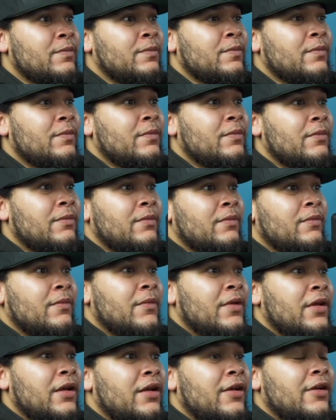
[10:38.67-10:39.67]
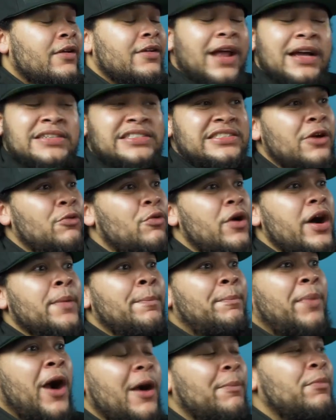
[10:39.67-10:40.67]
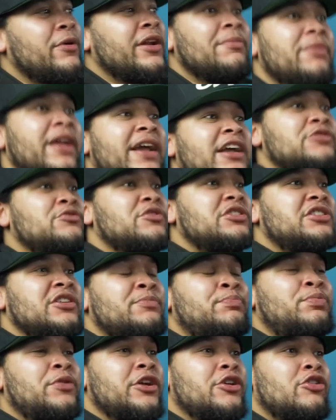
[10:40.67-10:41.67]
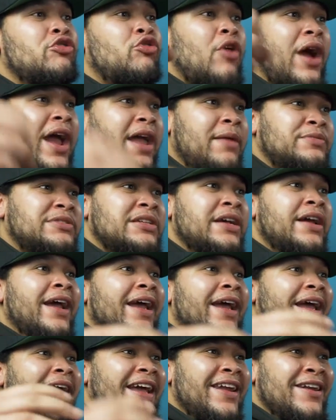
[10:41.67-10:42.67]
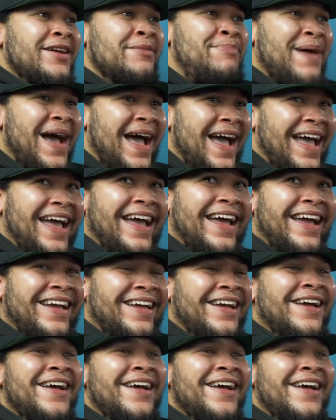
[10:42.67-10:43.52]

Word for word: Uh, that shit wasn't purple. Them niggas was just putting grapes in the bag.